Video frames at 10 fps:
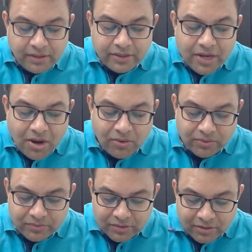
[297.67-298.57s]
Now,
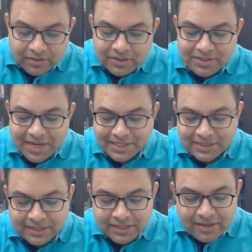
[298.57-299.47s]
third
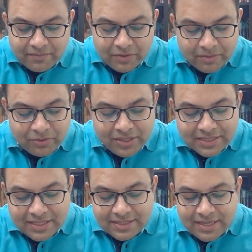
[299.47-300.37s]
strategy. Buddha
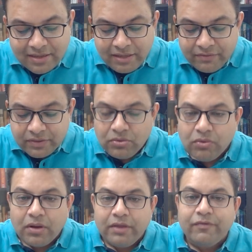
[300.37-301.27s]
says that even
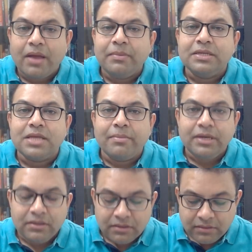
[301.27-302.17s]
though if I am
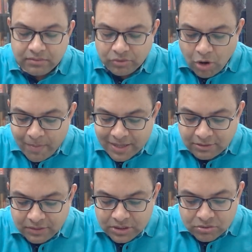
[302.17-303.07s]
examining the
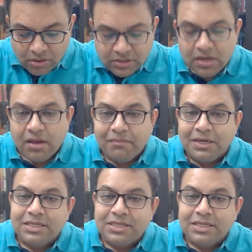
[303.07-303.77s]
drawbacks of these thoughts, but